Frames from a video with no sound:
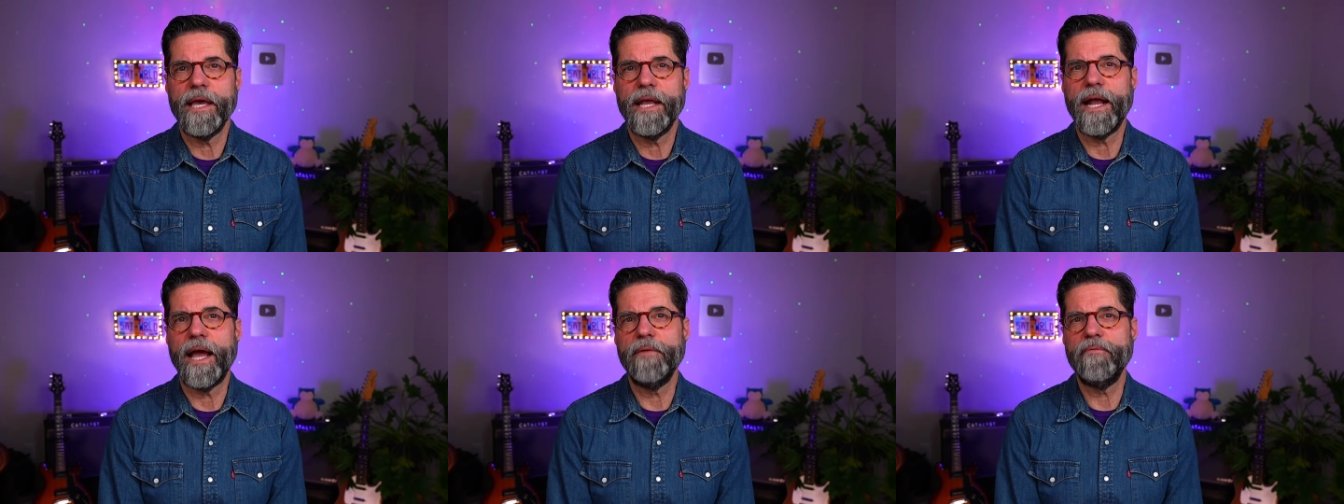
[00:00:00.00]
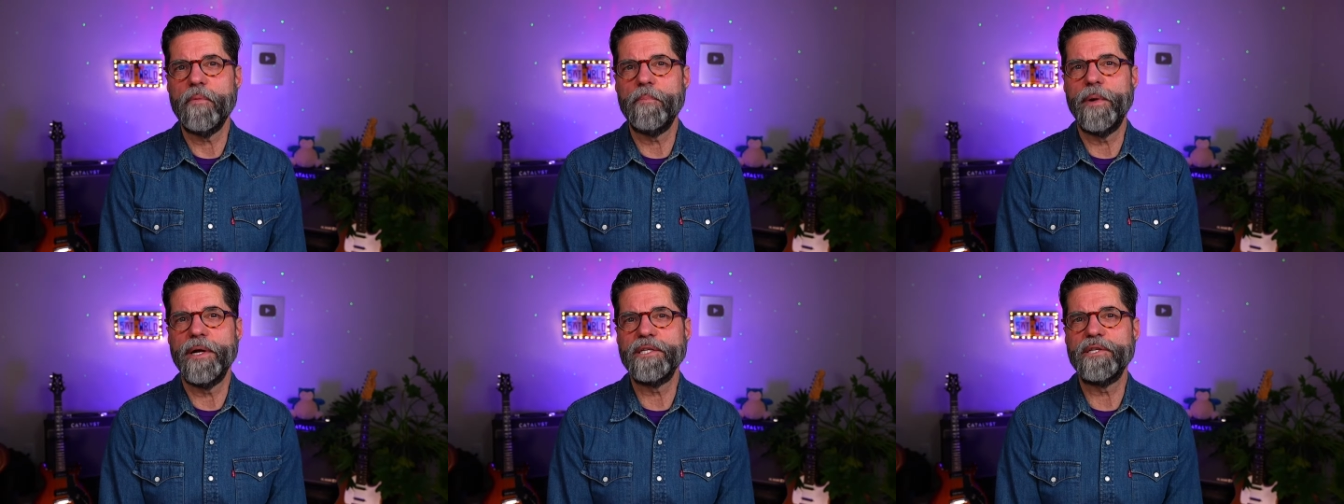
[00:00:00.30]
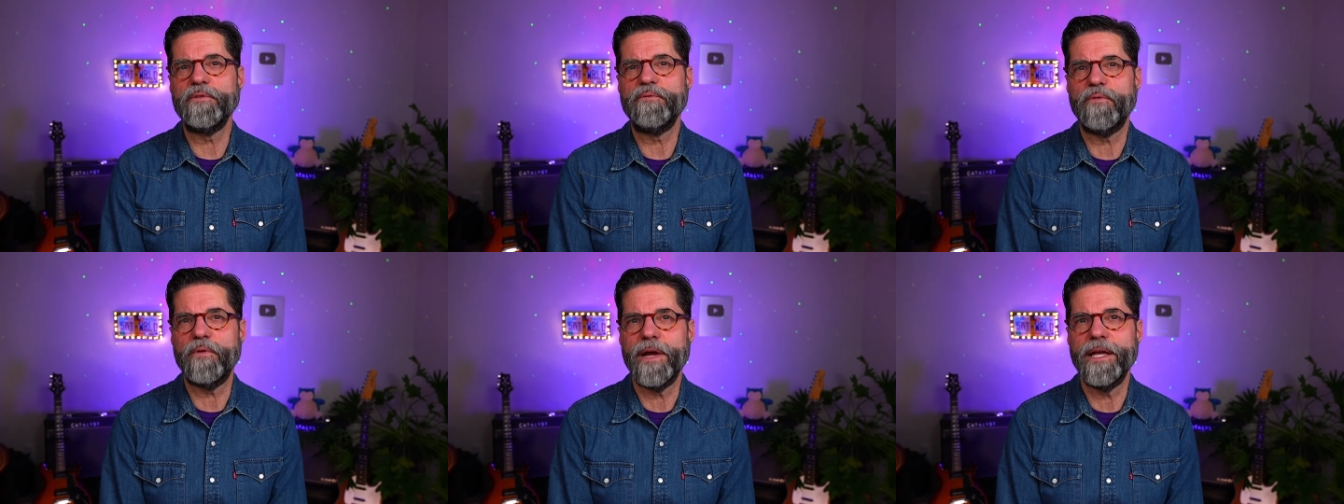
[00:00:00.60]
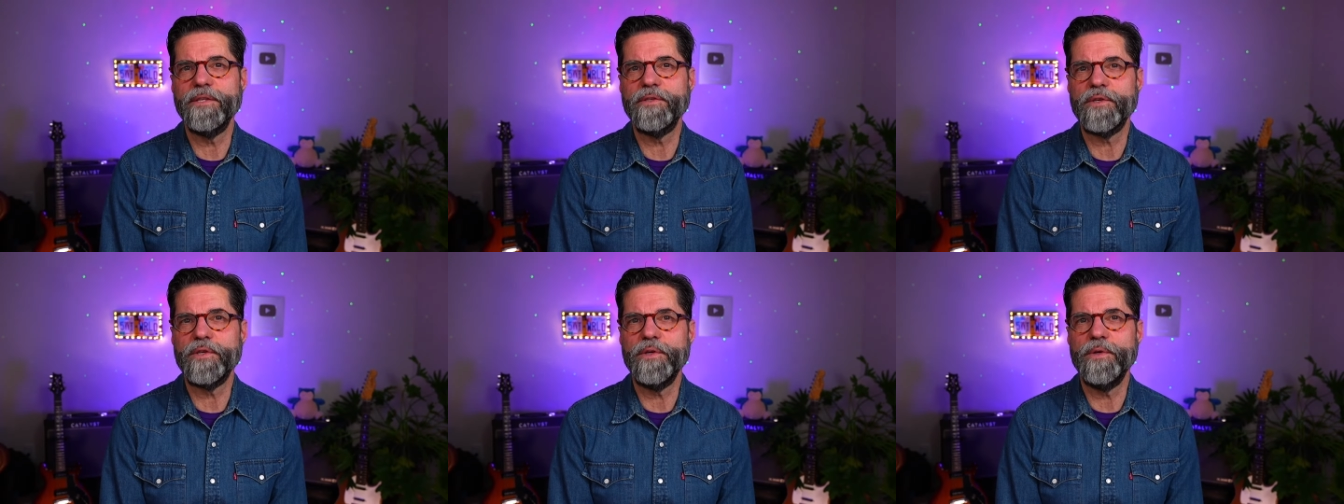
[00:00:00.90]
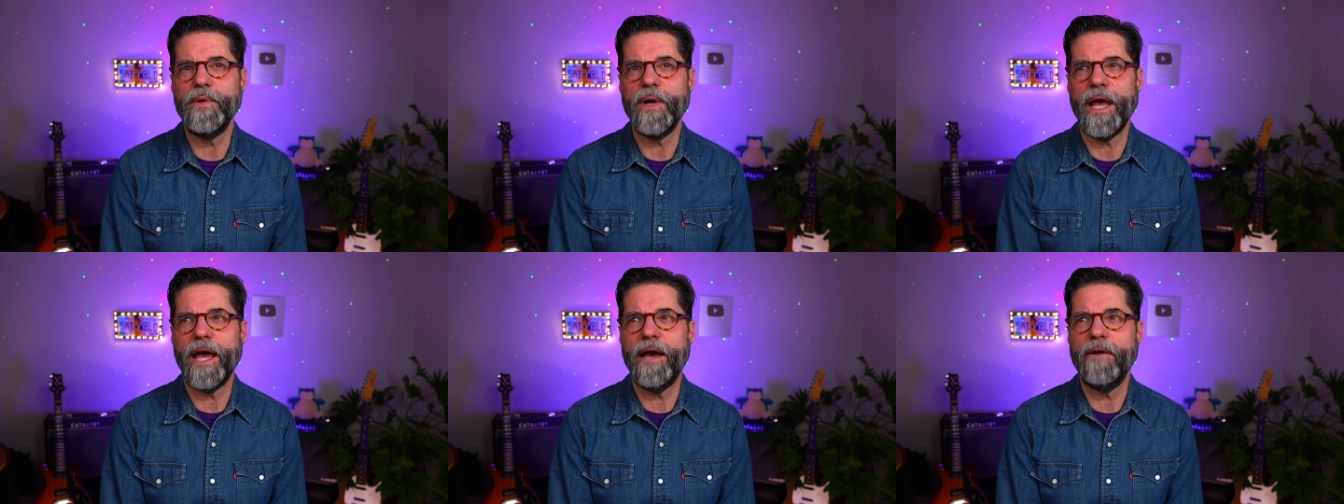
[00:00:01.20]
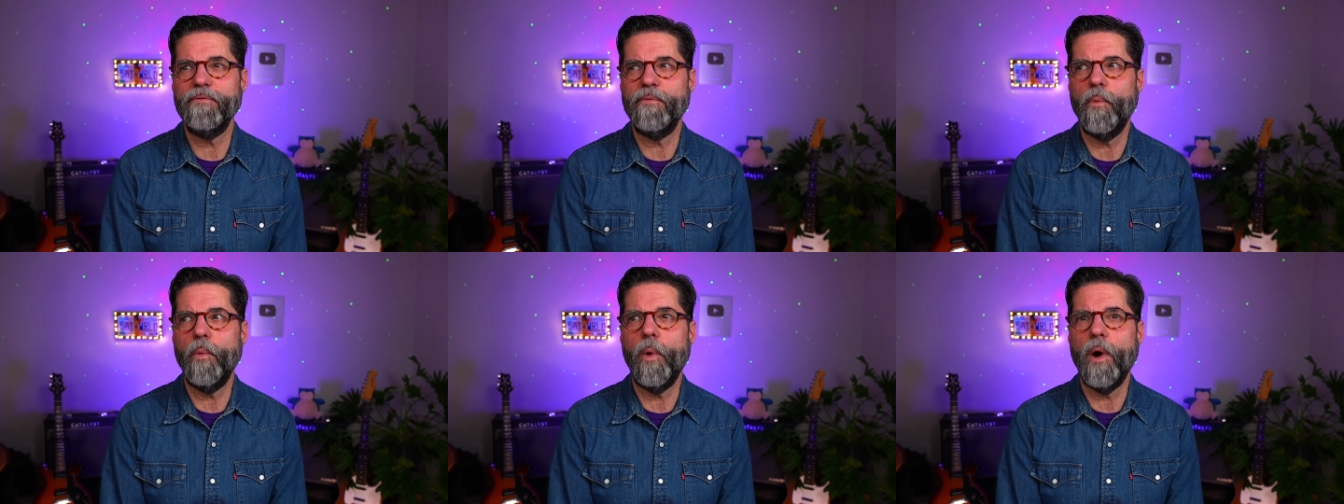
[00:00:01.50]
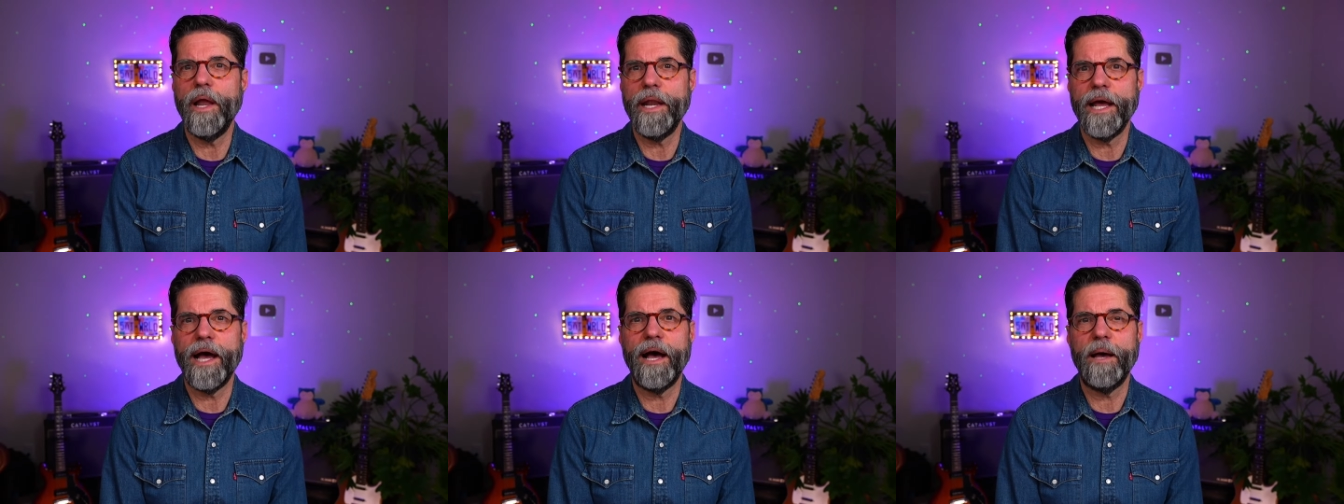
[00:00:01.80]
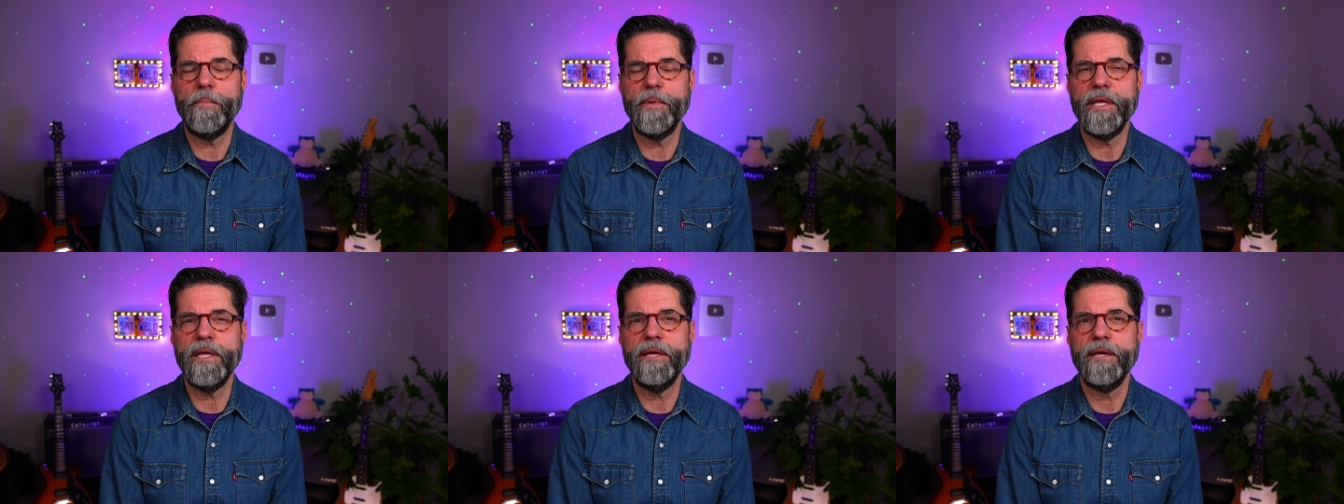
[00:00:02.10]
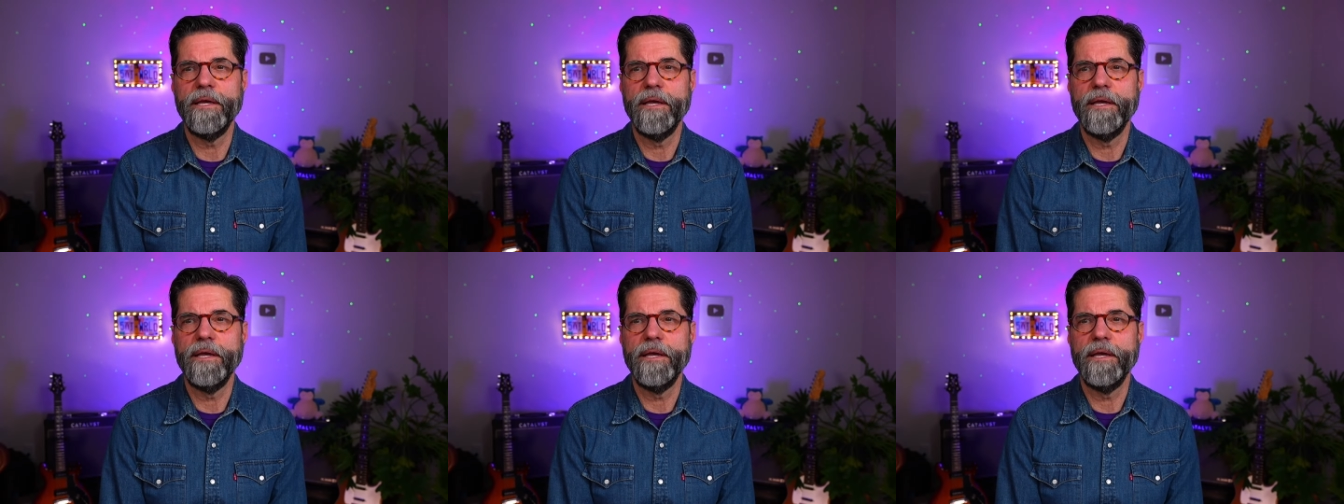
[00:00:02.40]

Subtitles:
and I have a bunch of friends who have one hobby.